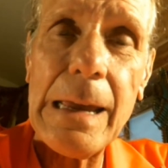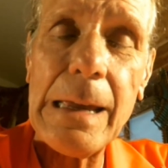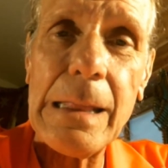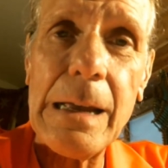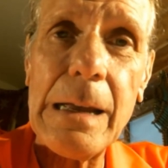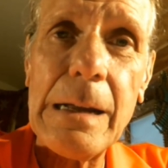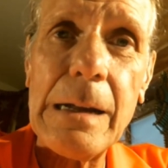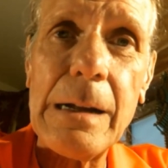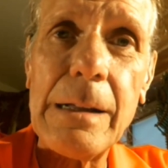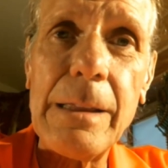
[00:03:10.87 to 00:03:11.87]
and that,
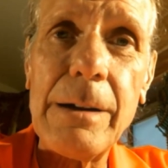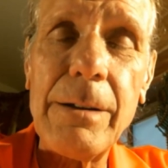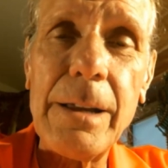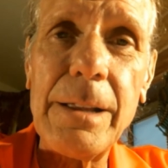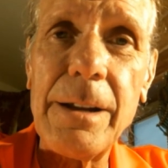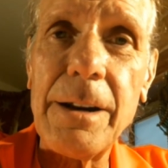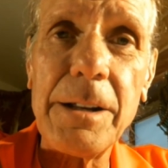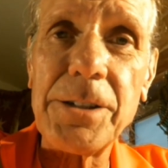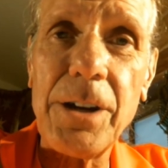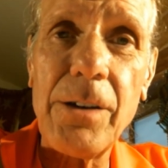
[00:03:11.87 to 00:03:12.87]
uh, and then
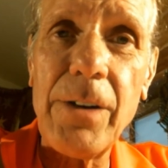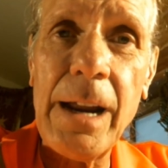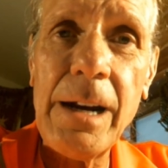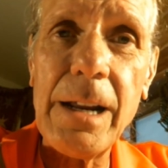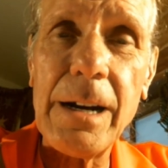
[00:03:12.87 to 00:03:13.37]
it'll start raining.